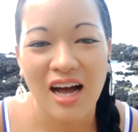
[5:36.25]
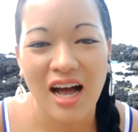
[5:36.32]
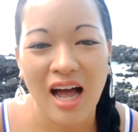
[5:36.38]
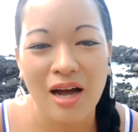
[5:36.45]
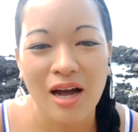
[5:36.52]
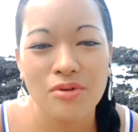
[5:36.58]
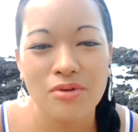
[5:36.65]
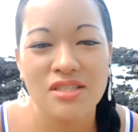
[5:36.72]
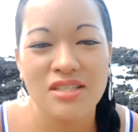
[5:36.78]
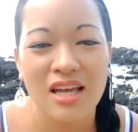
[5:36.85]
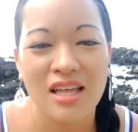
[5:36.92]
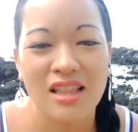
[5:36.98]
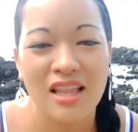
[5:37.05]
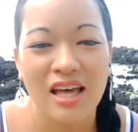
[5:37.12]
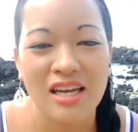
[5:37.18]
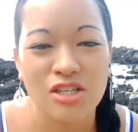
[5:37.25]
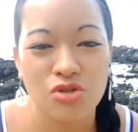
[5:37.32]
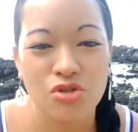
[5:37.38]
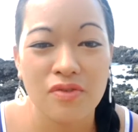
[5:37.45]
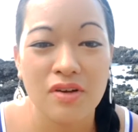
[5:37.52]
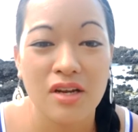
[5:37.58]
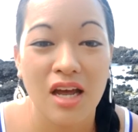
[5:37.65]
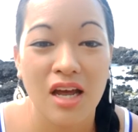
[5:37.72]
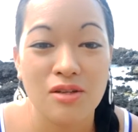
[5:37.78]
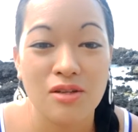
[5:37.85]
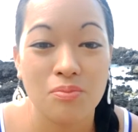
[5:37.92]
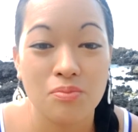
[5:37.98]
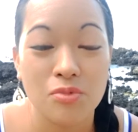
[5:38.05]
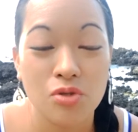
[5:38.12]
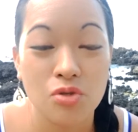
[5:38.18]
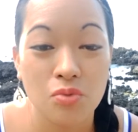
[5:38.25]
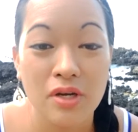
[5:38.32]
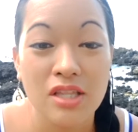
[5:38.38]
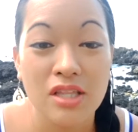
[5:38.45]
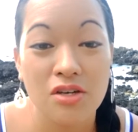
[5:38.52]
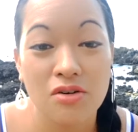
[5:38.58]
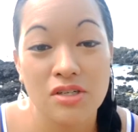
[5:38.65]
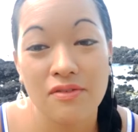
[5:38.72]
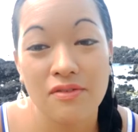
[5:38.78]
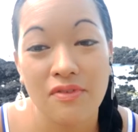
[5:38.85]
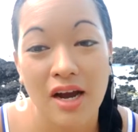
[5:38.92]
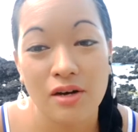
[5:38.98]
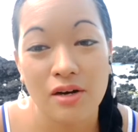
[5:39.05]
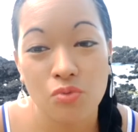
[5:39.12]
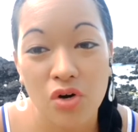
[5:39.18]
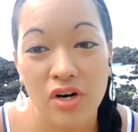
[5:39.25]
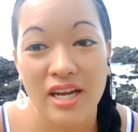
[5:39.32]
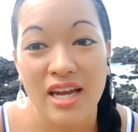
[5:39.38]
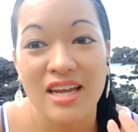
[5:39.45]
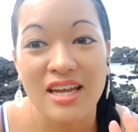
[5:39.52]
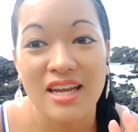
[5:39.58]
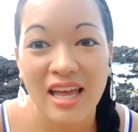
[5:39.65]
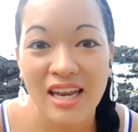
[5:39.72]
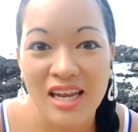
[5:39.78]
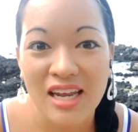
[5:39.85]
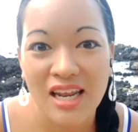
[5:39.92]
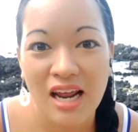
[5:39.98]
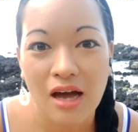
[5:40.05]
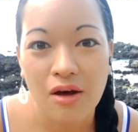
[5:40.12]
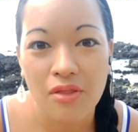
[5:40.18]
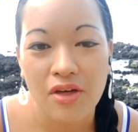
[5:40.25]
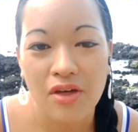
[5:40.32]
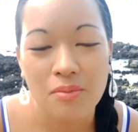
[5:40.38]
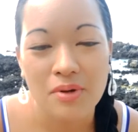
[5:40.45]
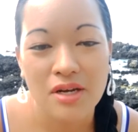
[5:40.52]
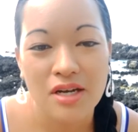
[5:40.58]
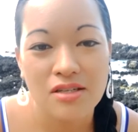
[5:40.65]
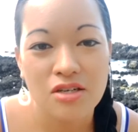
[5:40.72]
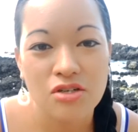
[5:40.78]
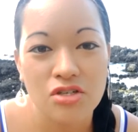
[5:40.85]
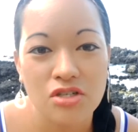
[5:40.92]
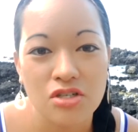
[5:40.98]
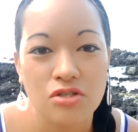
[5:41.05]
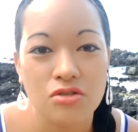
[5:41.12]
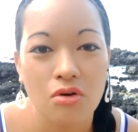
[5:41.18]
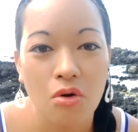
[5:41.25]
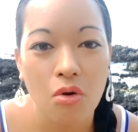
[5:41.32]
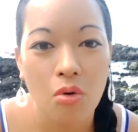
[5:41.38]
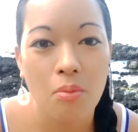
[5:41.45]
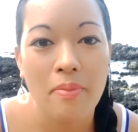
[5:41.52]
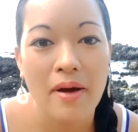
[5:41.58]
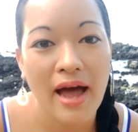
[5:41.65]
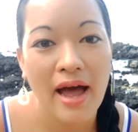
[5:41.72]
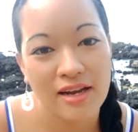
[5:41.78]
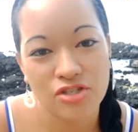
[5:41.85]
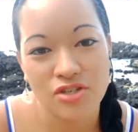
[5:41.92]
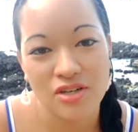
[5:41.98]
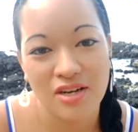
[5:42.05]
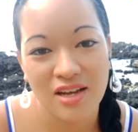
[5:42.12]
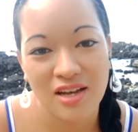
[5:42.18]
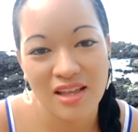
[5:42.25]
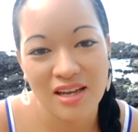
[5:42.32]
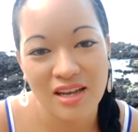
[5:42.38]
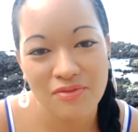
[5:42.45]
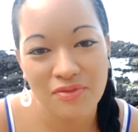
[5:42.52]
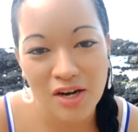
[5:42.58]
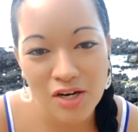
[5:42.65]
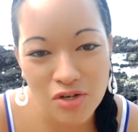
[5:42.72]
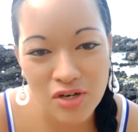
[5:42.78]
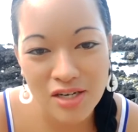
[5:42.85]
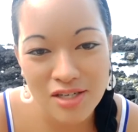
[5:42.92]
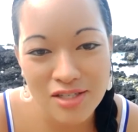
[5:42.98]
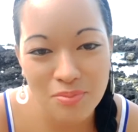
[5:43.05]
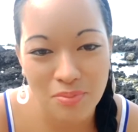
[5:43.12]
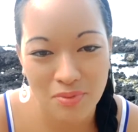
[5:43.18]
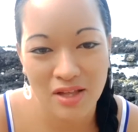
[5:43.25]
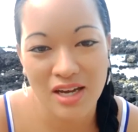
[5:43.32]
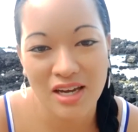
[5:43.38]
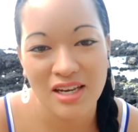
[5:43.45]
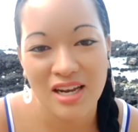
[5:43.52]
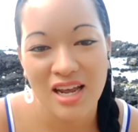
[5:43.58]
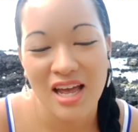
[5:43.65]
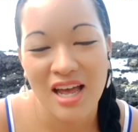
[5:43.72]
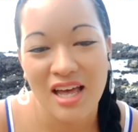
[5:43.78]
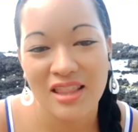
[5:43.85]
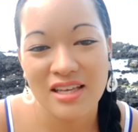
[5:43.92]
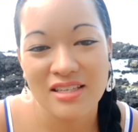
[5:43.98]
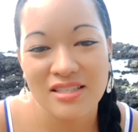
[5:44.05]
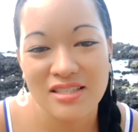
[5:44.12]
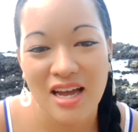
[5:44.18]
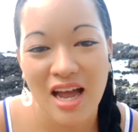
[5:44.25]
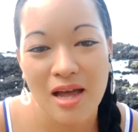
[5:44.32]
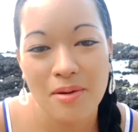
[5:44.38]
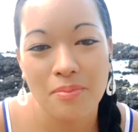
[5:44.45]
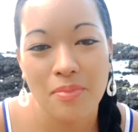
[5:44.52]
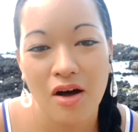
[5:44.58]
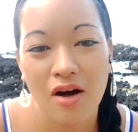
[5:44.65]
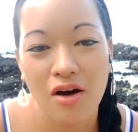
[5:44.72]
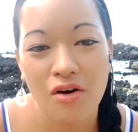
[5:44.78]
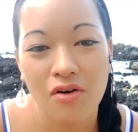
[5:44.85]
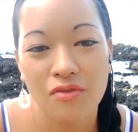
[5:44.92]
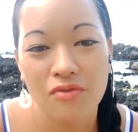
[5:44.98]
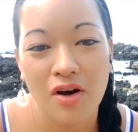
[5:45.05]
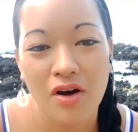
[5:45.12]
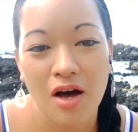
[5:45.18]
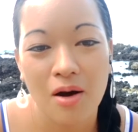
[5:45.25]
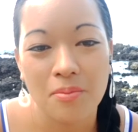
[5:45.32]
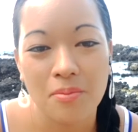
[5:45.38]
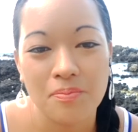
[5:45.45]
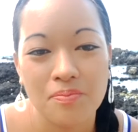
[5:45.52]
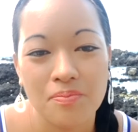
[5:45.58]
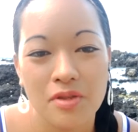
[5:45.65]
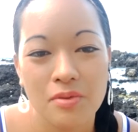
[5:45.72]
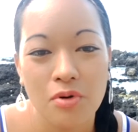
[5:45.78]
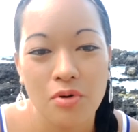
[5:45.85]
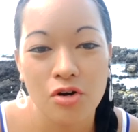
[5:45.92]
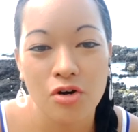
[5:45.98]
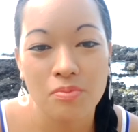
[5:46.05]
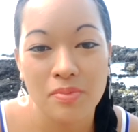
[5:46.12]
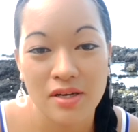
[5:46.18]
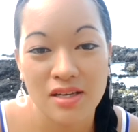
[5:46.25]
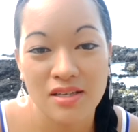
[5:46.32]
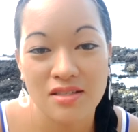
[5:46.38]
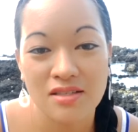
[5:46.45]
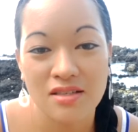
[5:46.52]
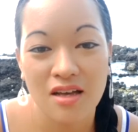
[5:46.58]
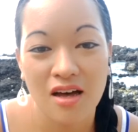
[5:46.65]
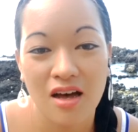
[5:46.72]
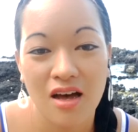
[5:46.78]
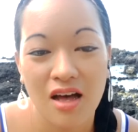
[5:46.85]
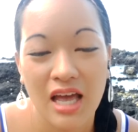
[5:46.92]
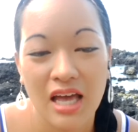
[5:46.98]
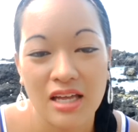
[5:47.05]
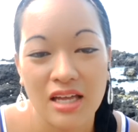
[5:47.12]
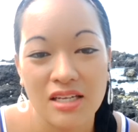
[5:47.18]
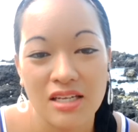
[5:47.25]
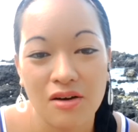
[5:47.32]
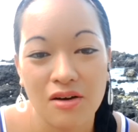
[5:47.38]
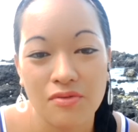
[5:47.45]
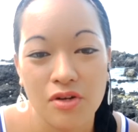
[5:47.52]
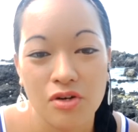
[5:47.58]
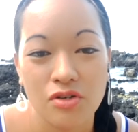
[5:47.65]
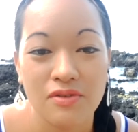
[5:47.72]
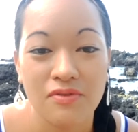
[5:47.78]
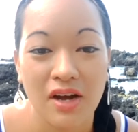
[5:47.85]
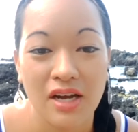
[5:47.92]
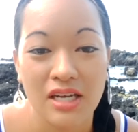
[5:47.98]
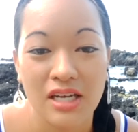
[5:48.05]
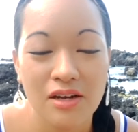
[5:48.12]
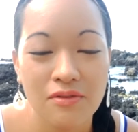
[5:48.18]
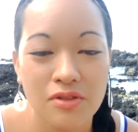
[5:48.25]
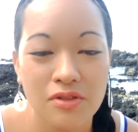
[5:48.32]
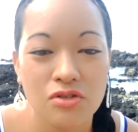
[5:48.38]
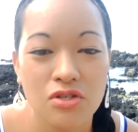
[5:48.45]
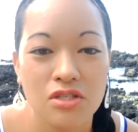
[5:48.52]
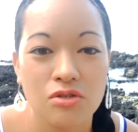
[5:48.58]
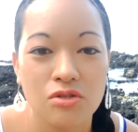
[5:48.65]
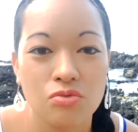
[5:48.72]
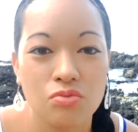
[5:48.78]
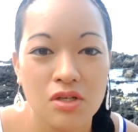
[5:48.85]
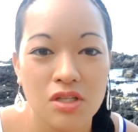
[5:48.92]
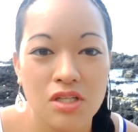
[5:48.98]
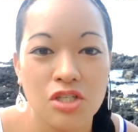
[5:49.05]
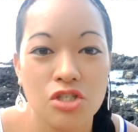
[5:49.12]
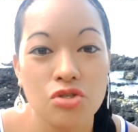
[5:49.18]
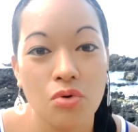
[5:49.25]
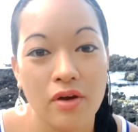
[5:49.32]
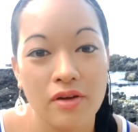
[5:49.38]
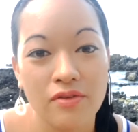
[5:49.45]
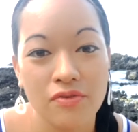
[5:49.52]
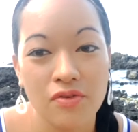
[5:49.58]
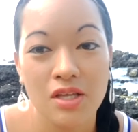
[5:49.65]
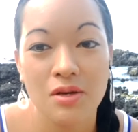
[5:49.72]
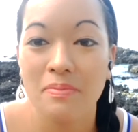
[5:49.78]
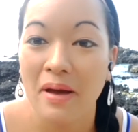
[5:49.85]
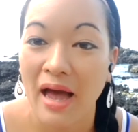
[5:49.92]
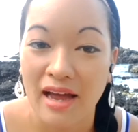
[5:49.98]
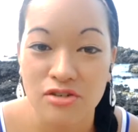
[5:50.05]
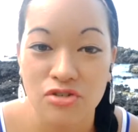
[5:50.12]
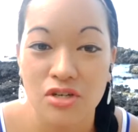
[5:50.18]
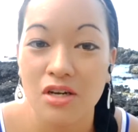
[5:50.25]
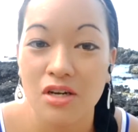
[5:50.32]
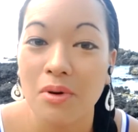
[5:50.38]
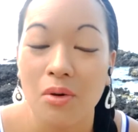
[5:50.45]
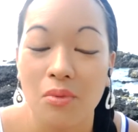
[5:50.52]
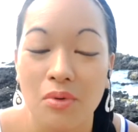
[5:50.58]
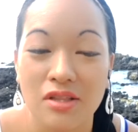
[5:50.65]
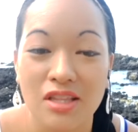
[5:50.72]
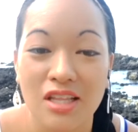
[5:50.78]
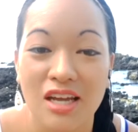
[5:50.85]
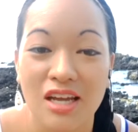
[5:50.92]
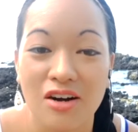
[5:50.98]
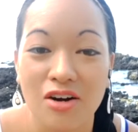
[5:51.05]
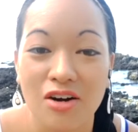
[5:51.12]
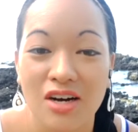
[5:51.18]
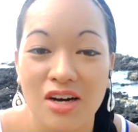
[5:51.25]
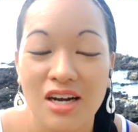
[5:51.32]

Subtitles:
I would say, like, driven at doing their divine work and getting it out there, because they're just so passionate. Like, if I could explain this type of purpose and of their divine gift, they're just really joyfully passionate about what they're